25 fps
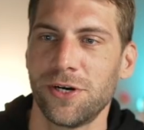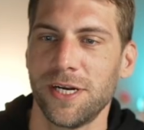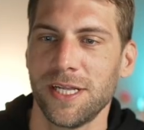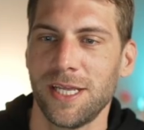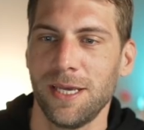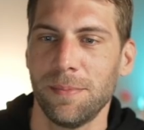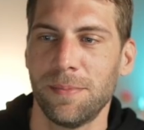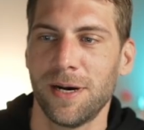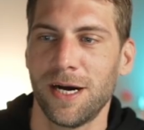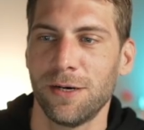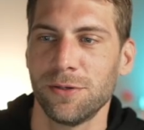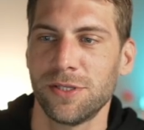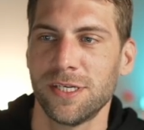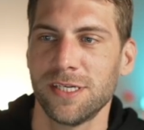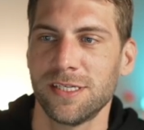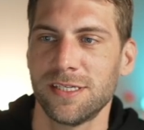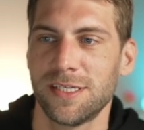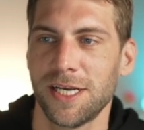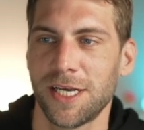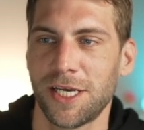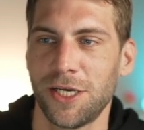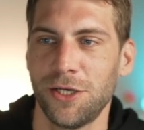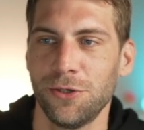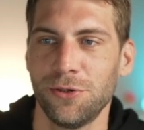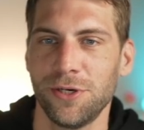already about the
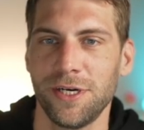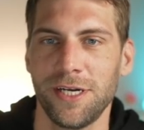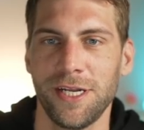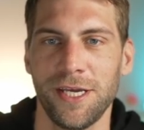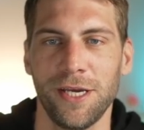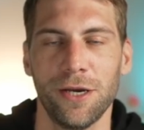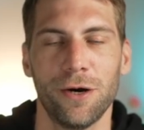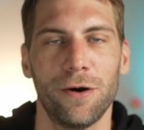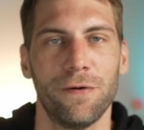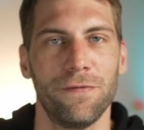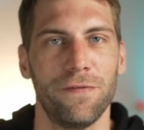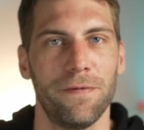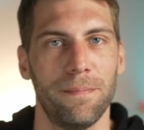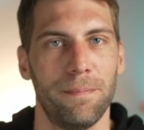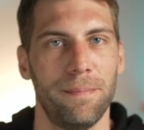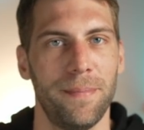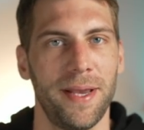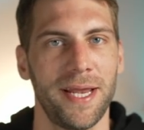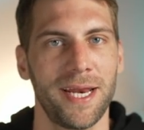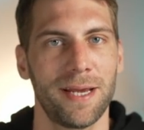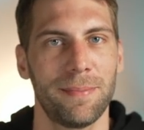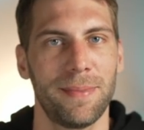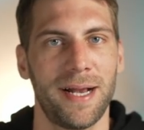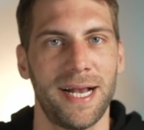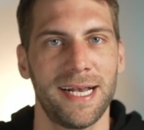security of
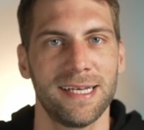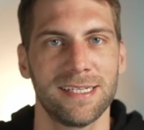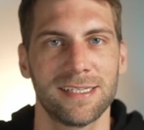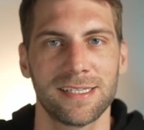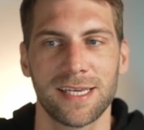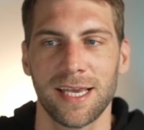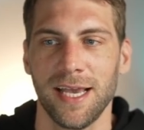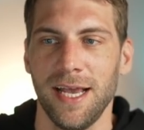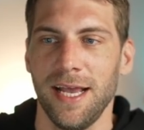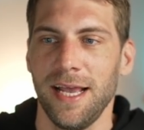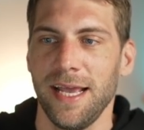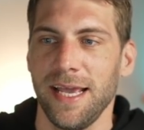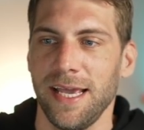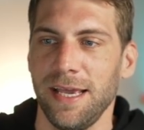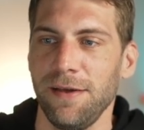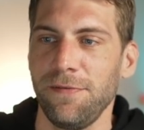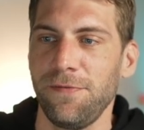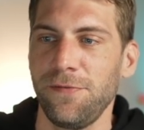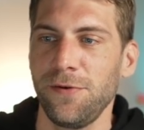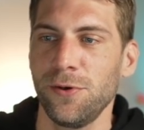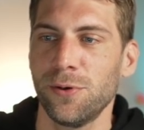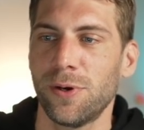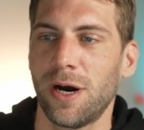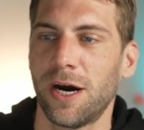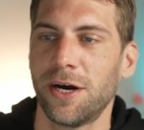MetaMask.
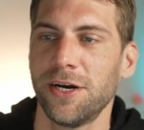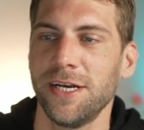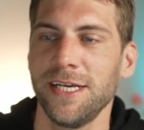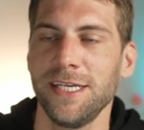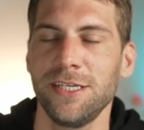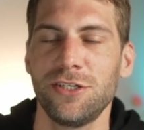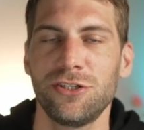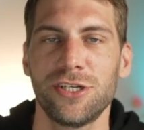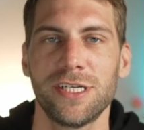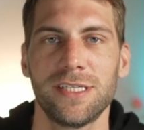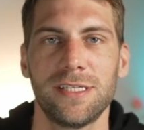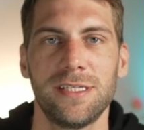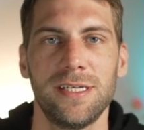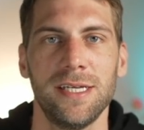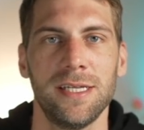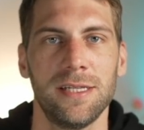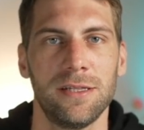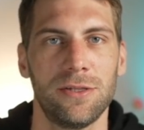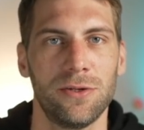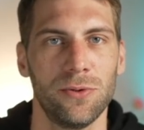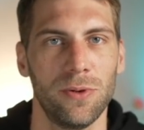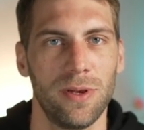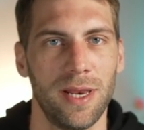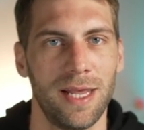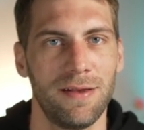If you are interested
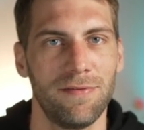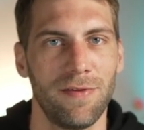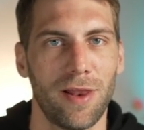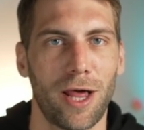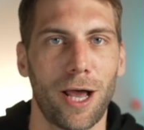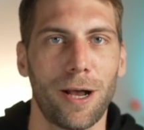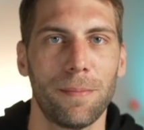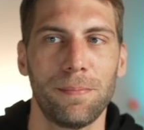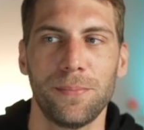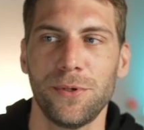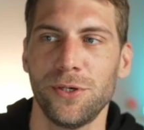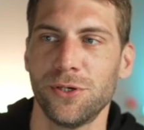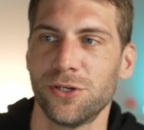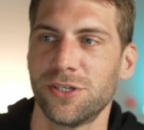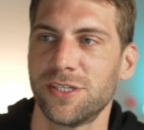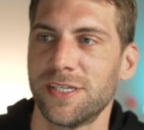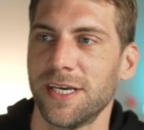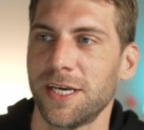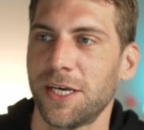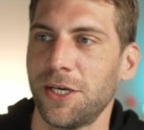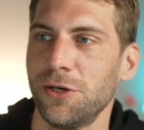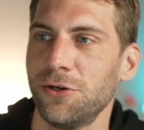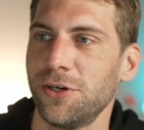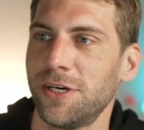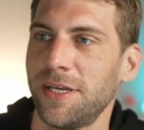in to level up your
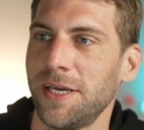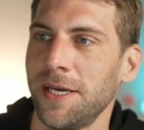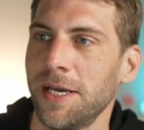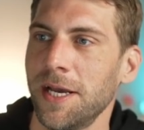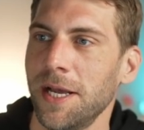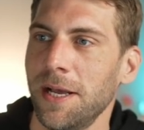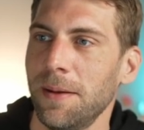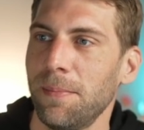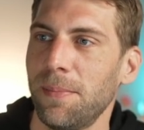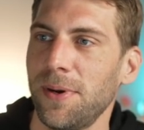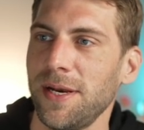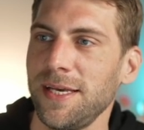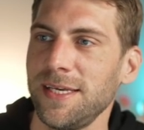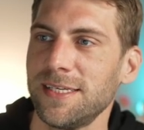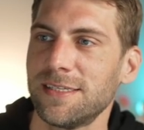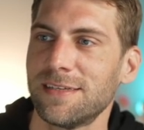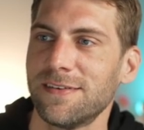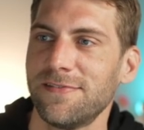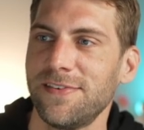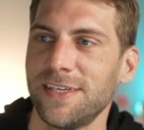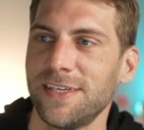security, please